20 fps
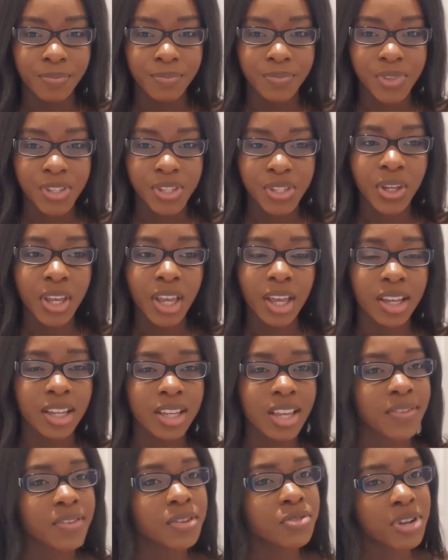So yeah, you
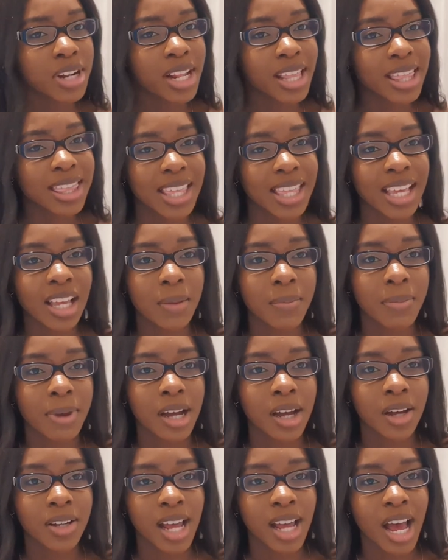have to really think
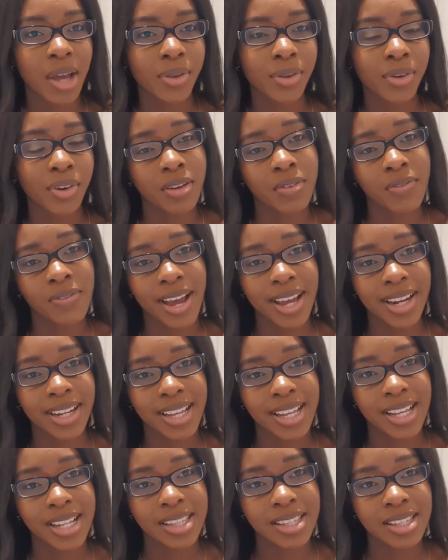about how you're going to
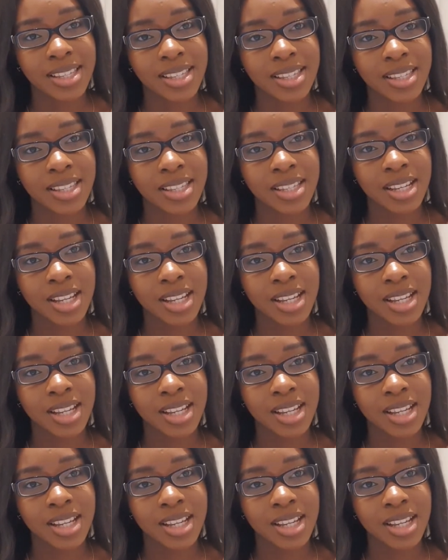finance